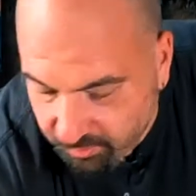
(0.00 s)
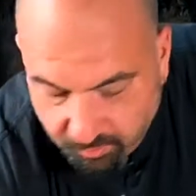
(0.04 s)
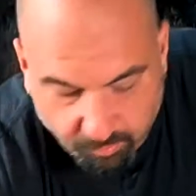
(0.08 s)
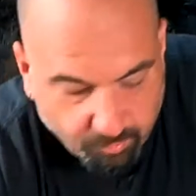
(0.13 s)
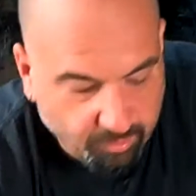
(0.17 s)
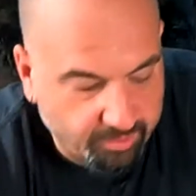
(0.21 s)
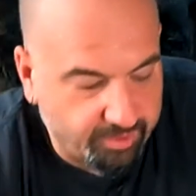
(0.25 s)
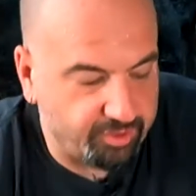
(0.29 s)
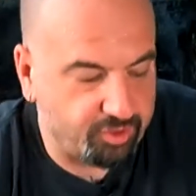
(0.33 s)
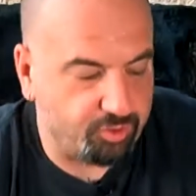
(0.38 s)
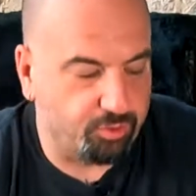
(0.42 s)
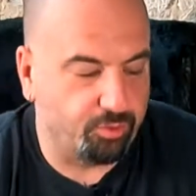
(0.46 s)

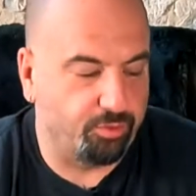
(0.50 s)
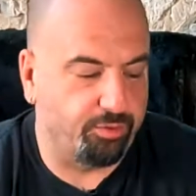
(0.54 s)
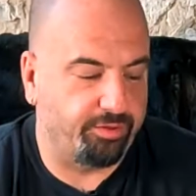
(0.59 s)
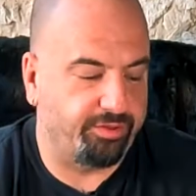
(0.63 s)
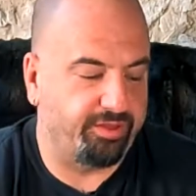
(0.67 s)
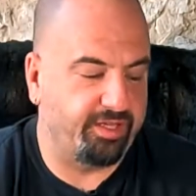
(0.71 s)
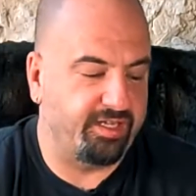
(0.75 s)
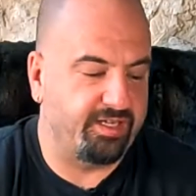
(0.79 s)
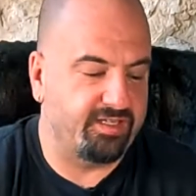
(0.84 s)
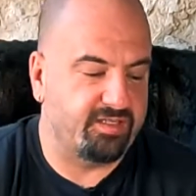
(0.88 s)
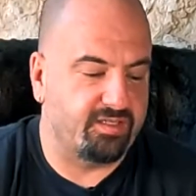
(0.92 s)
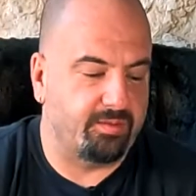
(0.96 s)
one of the cool
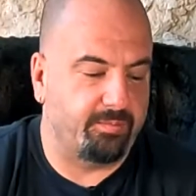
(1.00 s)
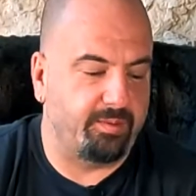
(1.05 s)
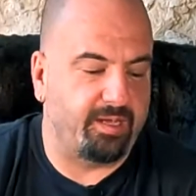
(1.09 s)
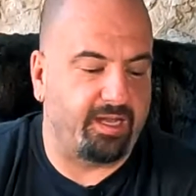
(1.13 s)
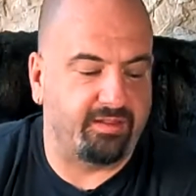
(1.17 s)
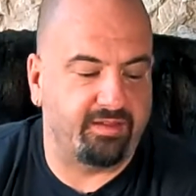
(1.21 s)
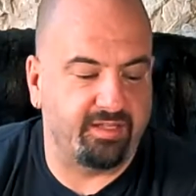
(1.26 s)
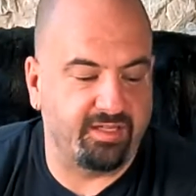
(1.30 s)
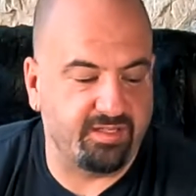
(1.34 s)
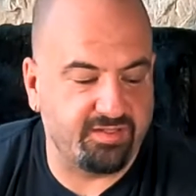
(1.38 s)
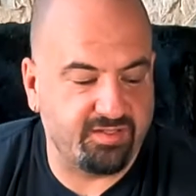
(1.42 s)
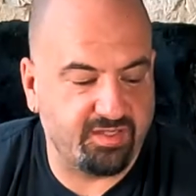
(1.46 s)
things
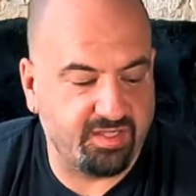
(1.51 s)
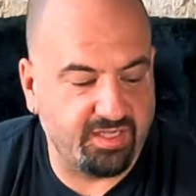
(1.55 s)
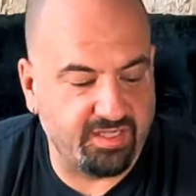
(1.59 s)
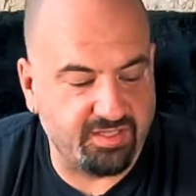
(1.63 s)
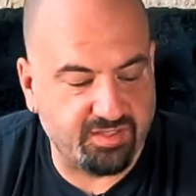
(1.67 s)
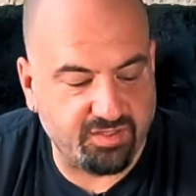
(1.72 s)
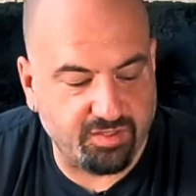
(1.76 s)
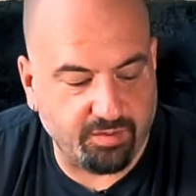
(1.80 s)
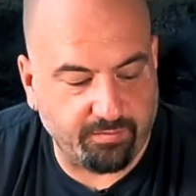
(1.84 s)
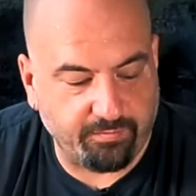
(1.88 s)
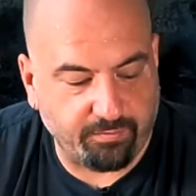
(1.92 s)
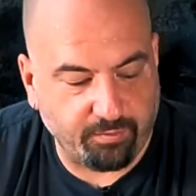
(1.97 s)
about this
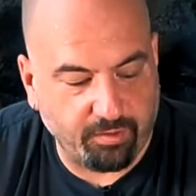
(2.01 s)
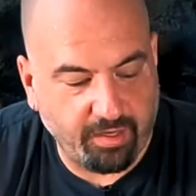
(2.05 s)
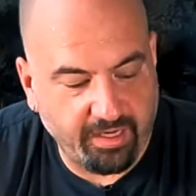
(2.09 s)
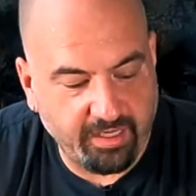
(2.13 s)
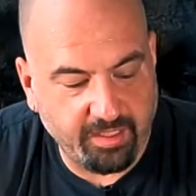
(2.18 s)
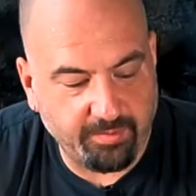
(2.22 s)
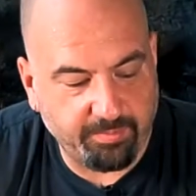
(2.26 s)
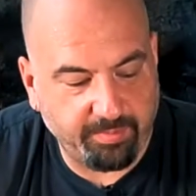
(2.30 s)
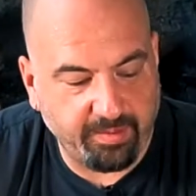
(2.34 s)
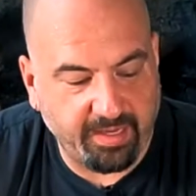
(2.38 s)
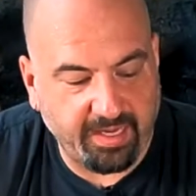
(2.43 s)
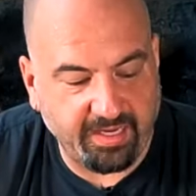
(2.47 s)
is the
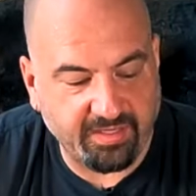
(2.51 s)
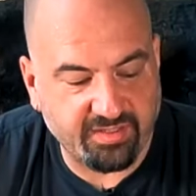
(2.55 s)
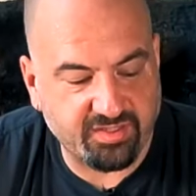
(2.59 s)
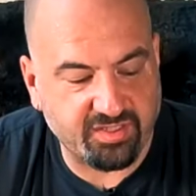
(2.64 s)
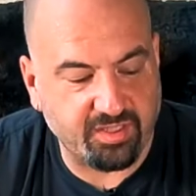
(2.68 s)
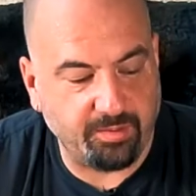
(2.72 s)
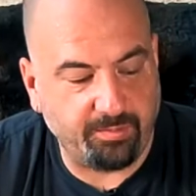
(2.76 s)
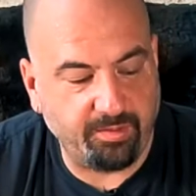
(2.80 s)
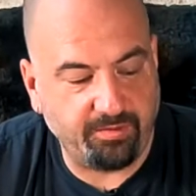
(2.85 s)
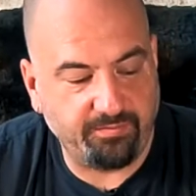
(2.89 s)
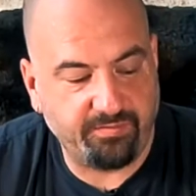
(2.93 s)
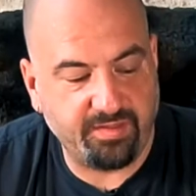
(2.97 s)
variety packs,
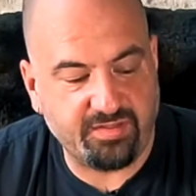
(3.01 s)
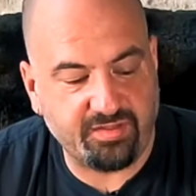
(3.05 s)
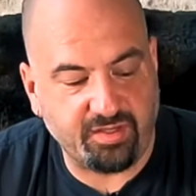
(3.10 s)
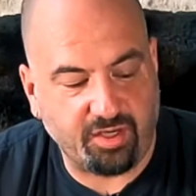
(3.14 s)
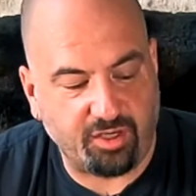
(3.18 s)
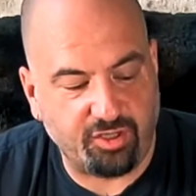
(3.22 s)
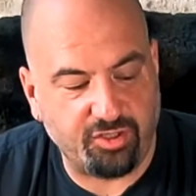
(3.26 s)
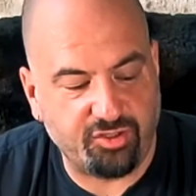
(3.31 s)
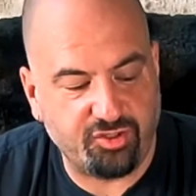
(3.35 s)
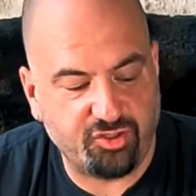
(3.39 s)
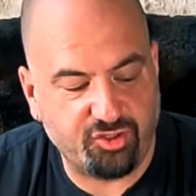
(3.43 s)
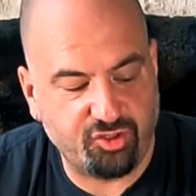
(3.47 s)
some of these
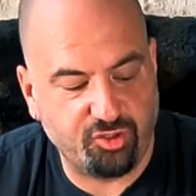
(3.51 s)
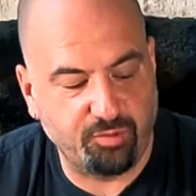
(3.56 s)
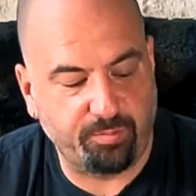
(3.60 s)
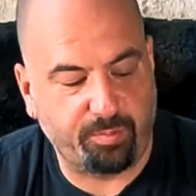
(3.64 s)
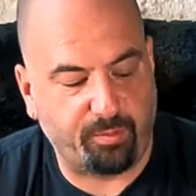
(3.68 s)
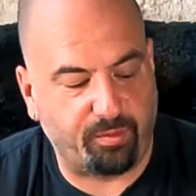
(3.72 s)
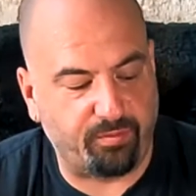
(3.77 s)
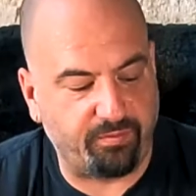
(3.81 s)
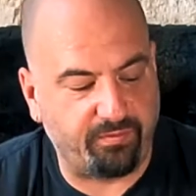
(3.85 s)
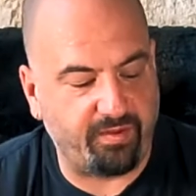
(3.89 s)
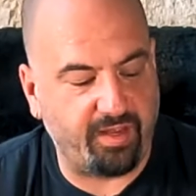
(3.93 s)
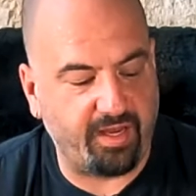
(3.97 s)
are
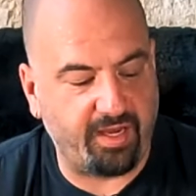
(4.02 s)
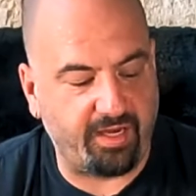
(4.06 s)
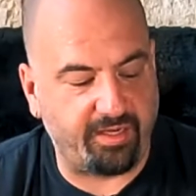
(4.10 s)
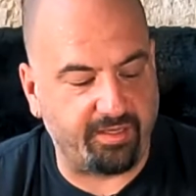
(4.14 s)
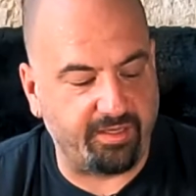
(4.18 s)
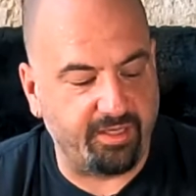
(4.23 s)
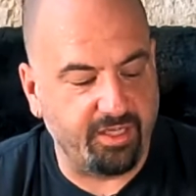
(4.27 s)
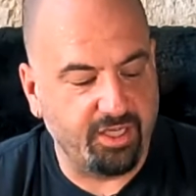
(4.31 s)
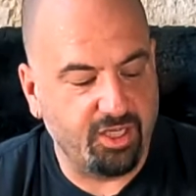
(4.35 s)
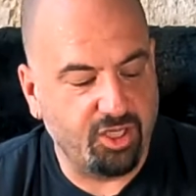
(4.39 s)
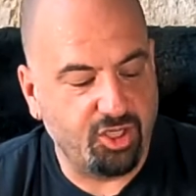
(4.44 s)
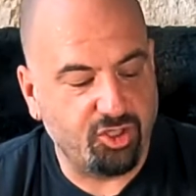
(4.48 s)
super
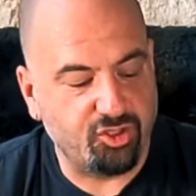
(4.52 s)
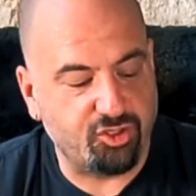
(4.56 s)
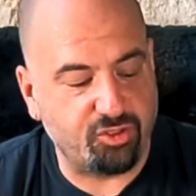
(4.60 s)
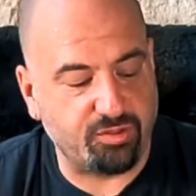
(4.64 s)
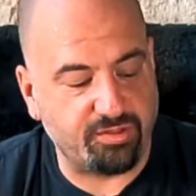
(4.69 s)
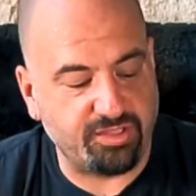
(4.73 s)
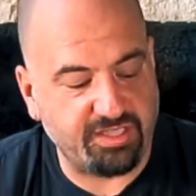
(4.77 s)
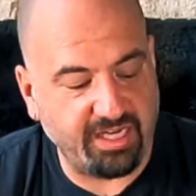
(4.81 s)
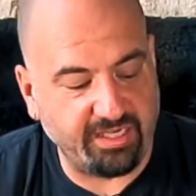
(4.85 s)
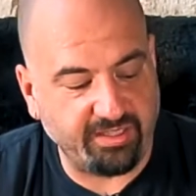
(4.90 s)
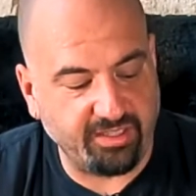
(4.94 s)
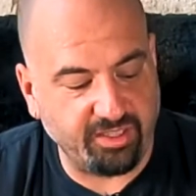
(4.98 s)
fine. So
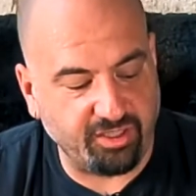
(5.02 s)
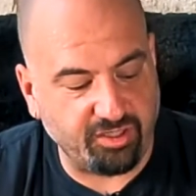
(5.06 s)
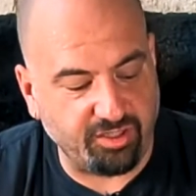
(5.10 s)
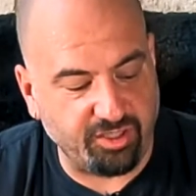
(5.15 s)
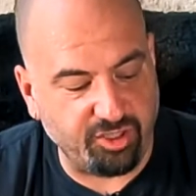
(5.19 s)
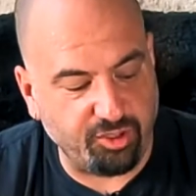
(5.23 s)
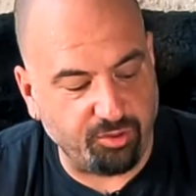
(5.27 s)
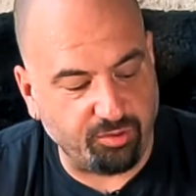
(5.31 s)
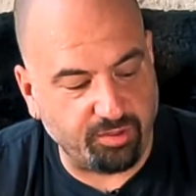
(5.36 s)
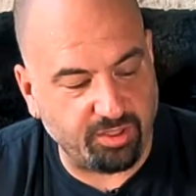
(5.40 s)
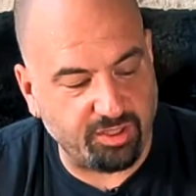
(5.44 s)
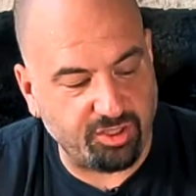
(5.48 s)
technically
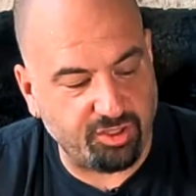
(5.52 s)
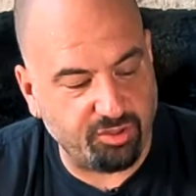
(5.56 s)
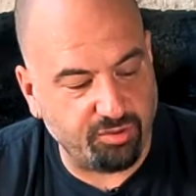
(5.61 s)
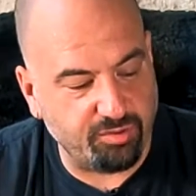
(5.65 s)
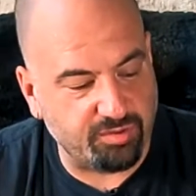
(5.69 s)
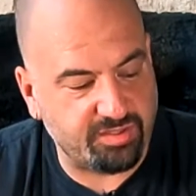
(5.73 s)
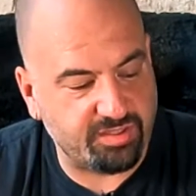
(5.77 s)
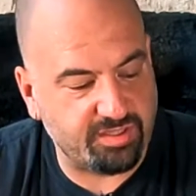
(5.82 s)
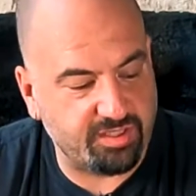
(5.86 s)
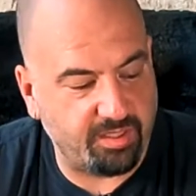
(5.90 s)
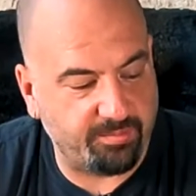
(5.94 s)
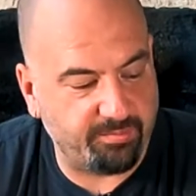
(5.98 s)
you could
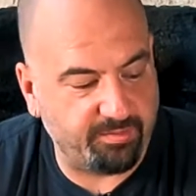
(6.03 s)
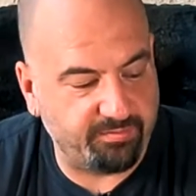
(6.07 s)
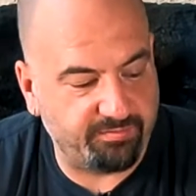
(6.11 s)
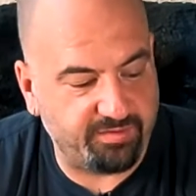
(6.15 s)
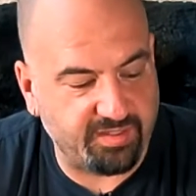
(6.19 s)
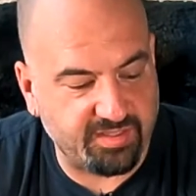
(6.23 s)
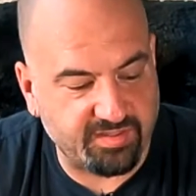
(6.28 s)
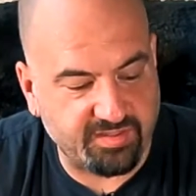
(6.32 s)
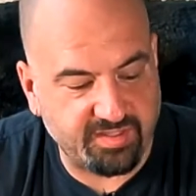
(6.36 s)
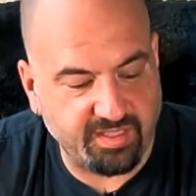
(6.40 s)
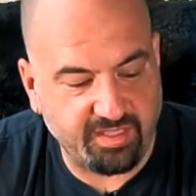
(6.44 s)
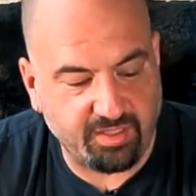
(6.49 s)
use some of
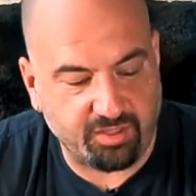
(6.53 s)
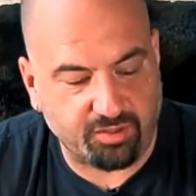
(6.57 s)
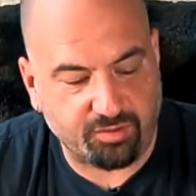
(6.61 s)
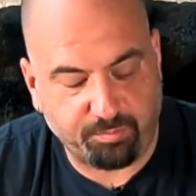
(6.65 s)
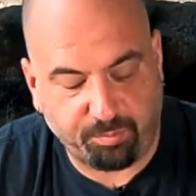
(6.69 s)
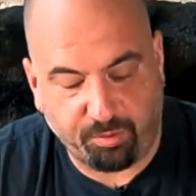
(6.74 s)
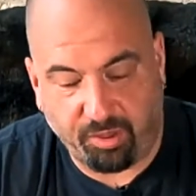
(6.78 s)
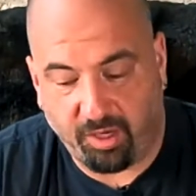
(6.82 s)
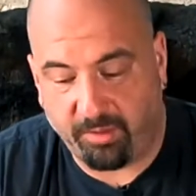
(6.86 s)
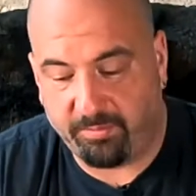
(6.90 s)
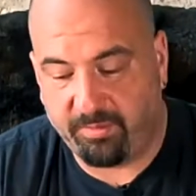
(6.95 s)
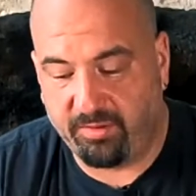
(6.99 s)
these needles
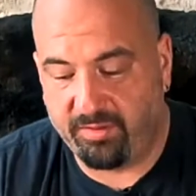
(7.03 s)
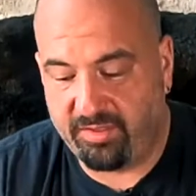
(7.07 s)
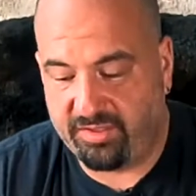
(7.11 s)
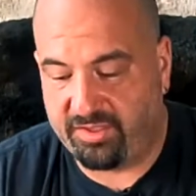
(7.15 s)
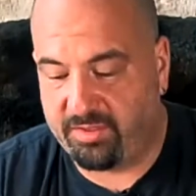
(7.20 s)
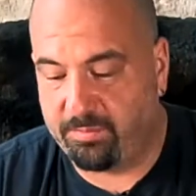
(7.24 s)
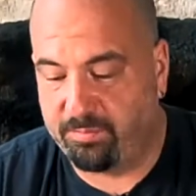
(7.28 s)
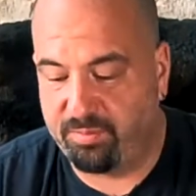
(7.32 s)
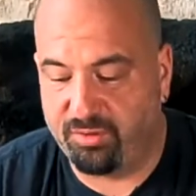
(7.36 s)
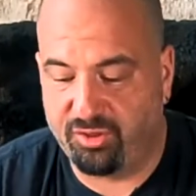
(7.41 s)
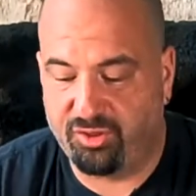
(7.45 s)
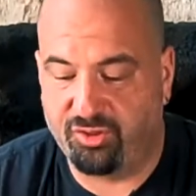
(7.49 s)
probably
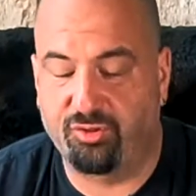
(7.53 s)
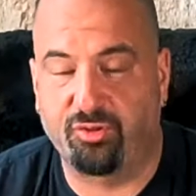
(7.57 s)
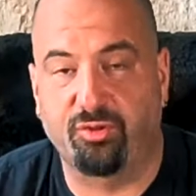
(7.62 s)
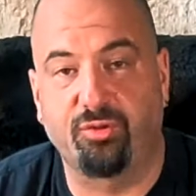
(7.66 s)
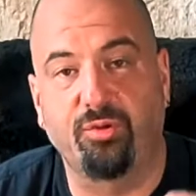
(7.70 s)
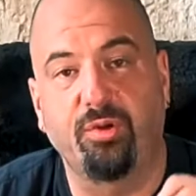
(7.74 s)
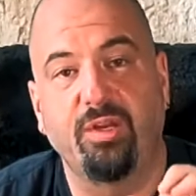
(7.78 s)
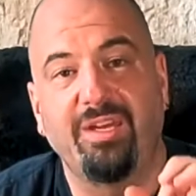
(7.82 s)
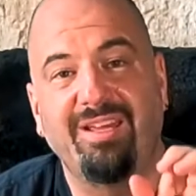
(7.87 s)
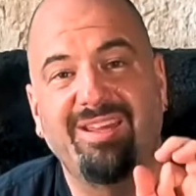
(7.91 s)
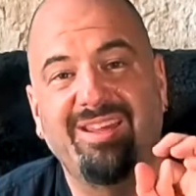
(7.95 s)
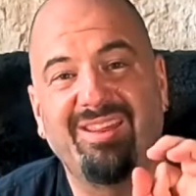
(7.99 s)
to push
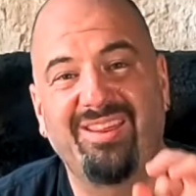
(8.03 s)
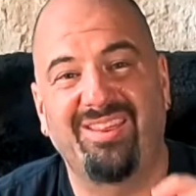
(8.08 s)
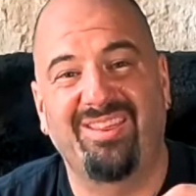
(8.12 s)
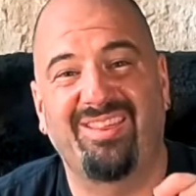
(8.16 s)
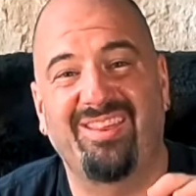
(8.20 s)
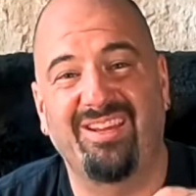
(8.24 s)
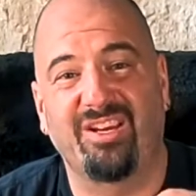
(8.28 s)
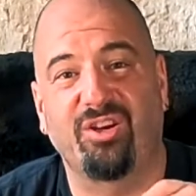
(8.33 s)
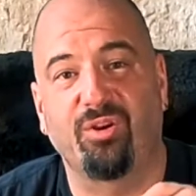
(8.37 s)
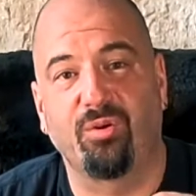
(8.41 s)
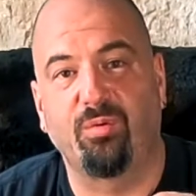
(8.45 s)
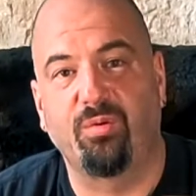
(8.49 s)
through
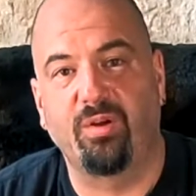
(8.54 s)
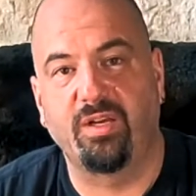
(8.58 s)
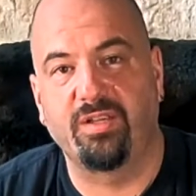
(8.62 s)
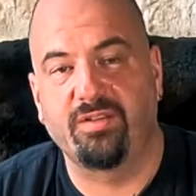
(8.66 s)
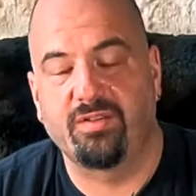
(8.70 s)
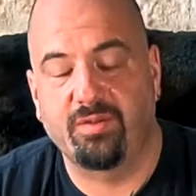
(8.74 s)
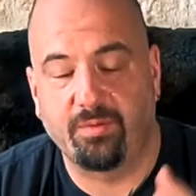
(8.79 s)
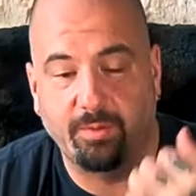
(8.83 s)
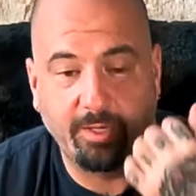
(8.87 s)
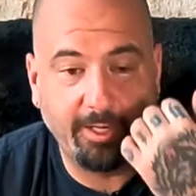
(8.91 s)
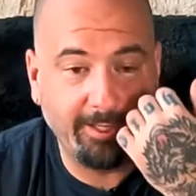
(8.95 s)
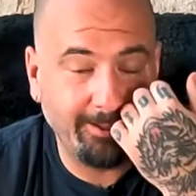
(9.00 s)
thicker
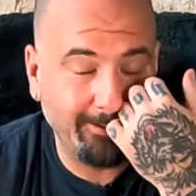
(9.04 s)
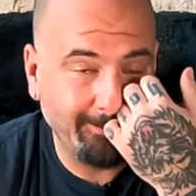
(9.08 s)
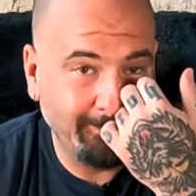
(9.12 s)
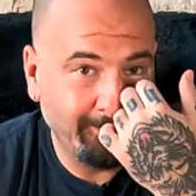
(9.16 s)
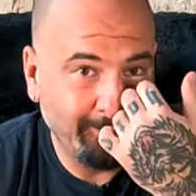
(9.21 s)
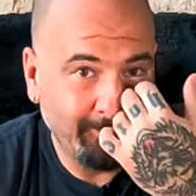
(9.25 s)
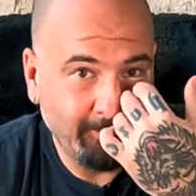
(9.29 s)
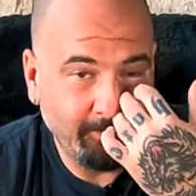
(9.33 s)
ones, right?